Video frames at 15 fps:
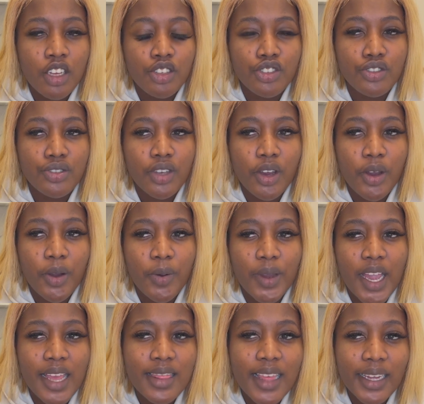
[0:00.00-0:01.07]
So
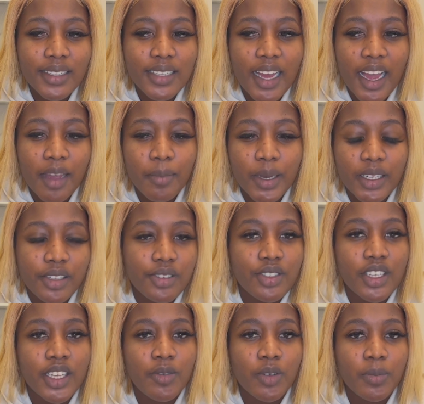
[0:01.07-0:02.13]
in that time, I
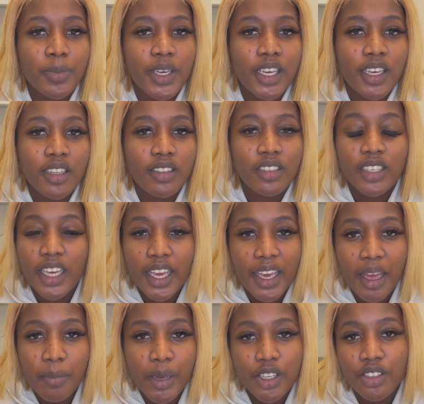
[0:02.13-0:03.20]
literally will be looking
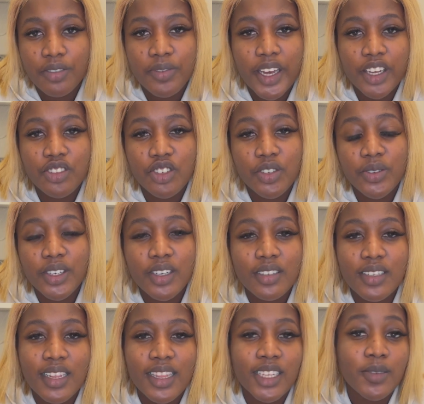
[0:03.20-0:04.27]
at manufacturers,
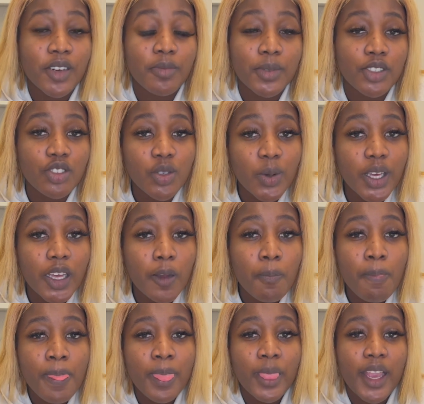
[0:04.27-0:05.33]
and that's what I've been doing.
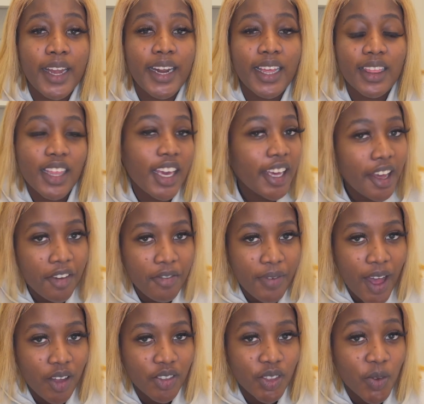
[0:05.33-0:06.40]
And I think I
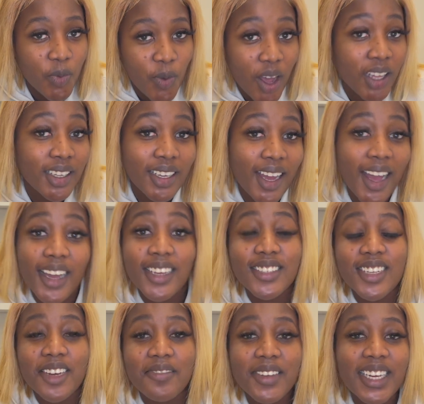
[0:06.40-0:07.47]
found the one, guys.
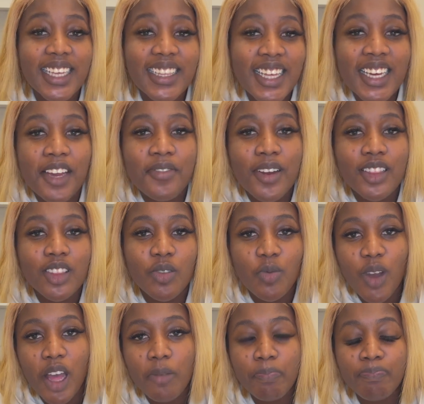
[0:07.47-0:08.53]
I really think I found the
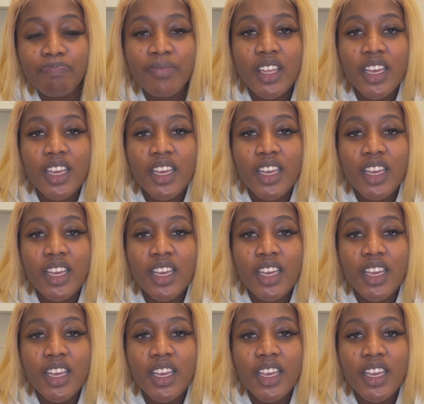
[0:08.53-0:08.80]
one.